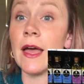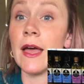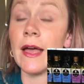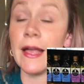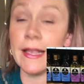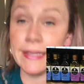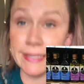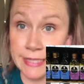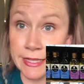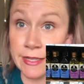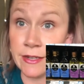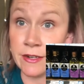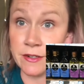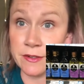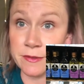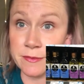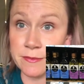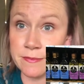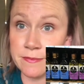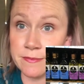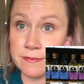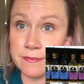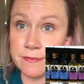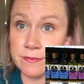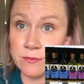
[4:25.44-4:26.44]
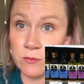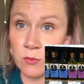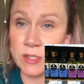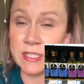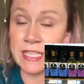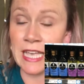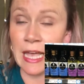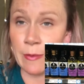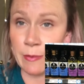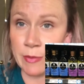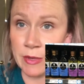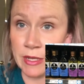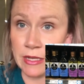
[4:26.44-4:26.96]
It's clear. What's
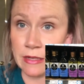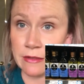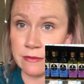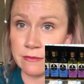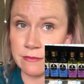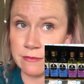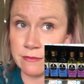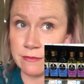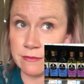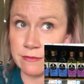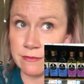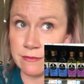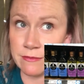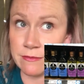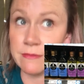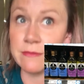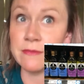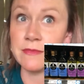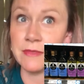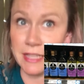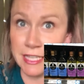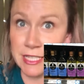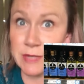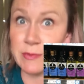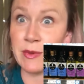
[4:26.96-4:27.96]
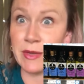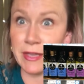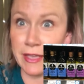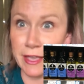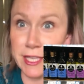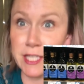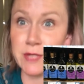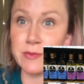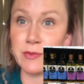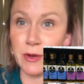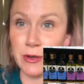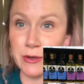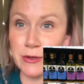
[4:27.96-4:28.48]
happening? It's being
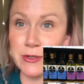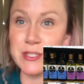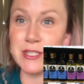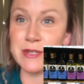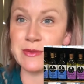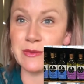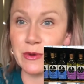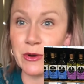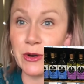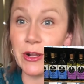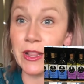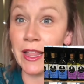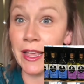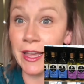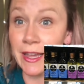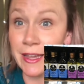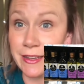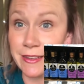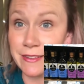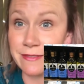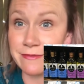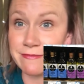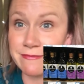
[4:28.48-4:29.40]
exposed to more light.